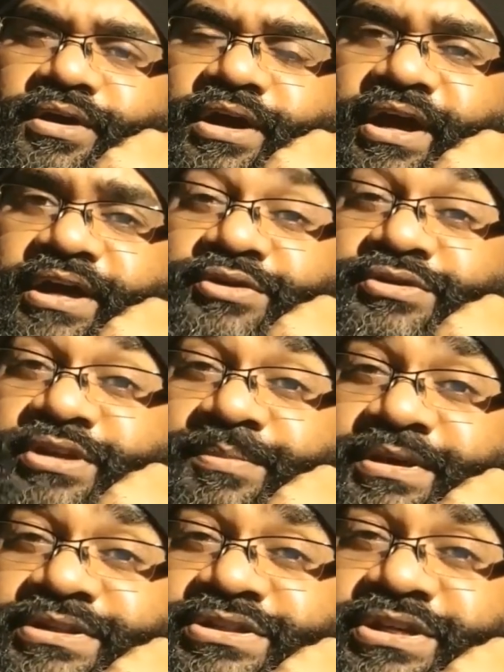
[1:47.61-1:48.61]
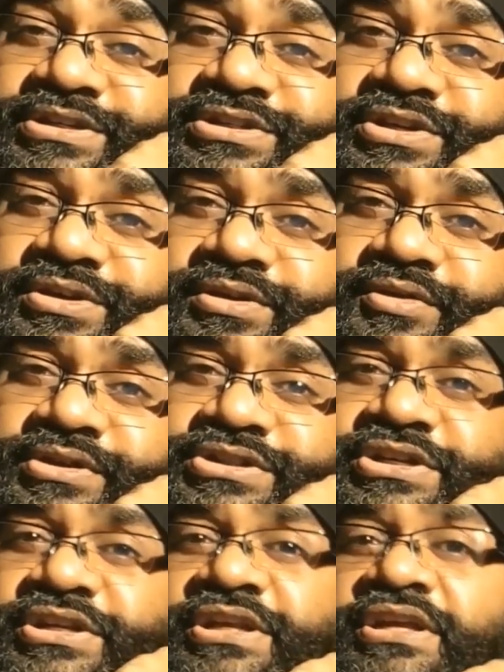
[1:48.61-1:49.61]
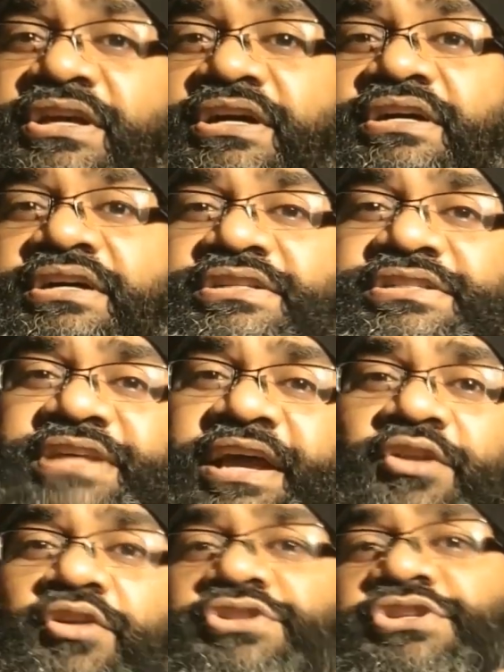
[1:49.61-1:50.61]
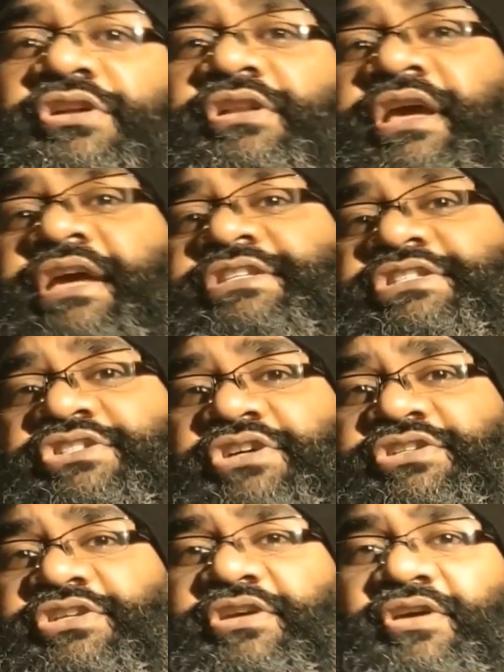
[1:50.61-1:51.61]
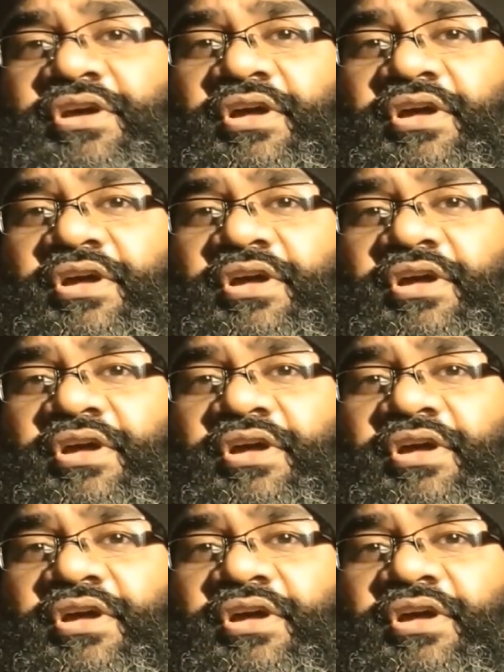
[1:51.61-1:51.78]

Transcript: and to some extent critically a psychological case study